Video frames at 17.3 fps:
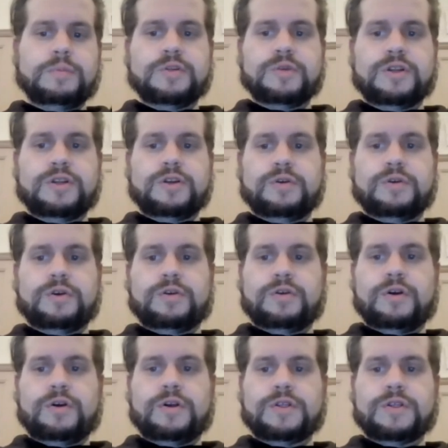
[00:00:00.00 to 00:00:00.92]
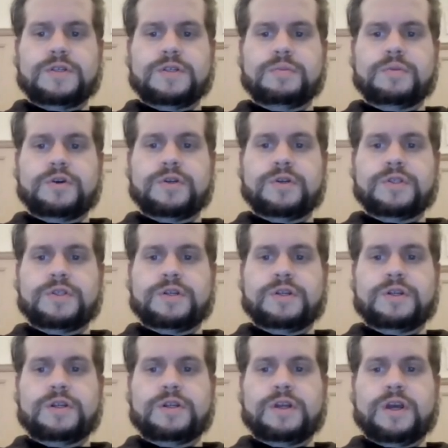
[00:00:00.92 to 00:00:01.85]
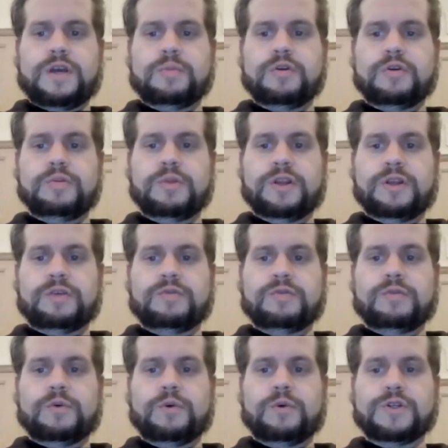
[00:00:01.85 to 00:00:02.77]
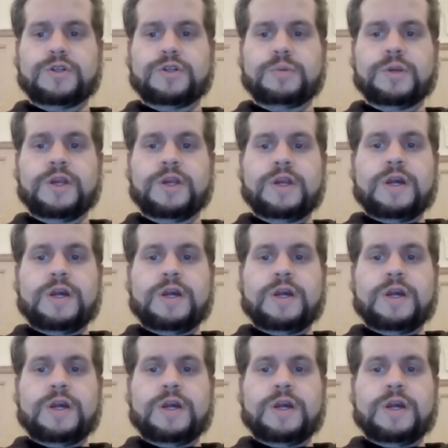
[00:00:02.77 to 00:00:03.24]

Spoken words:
to be known across in-person and hybrid meeting for worship?